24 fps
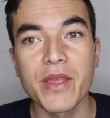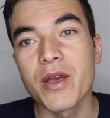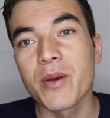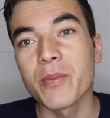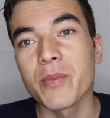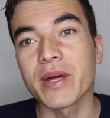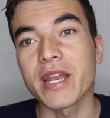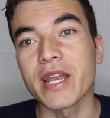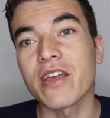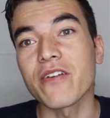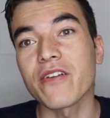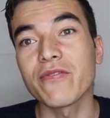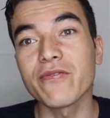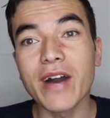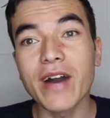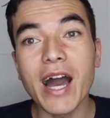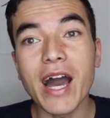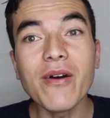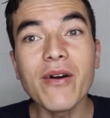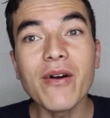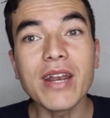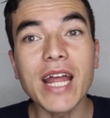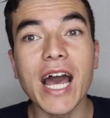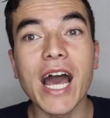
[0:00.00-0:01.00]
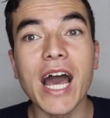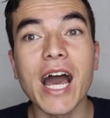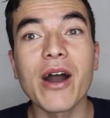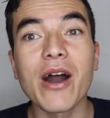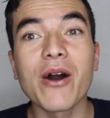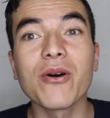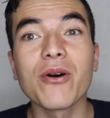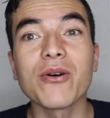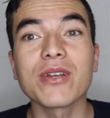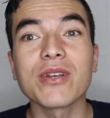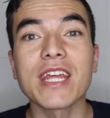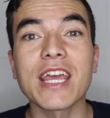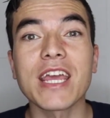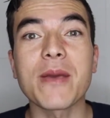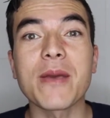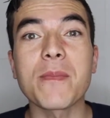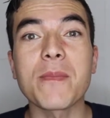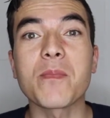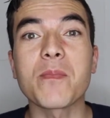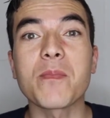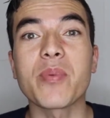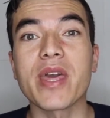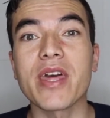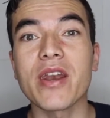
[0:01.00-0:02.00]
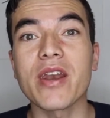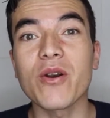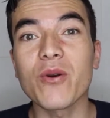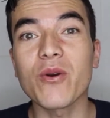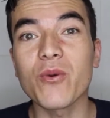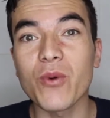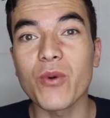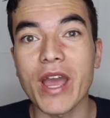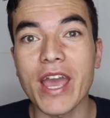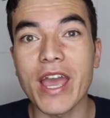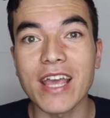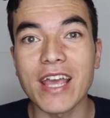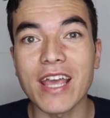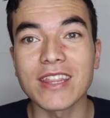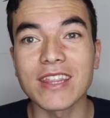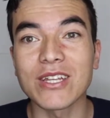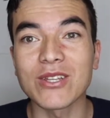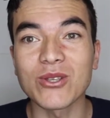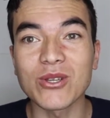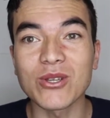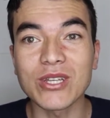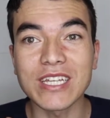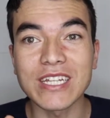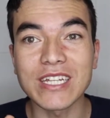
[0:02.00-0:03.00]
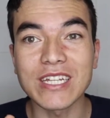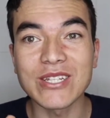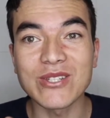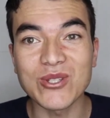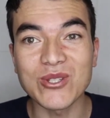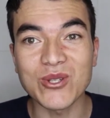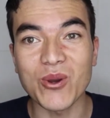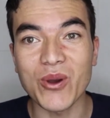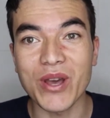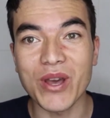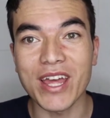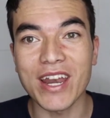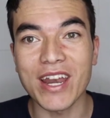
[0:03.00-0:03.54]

But I found out a better way that you can do it,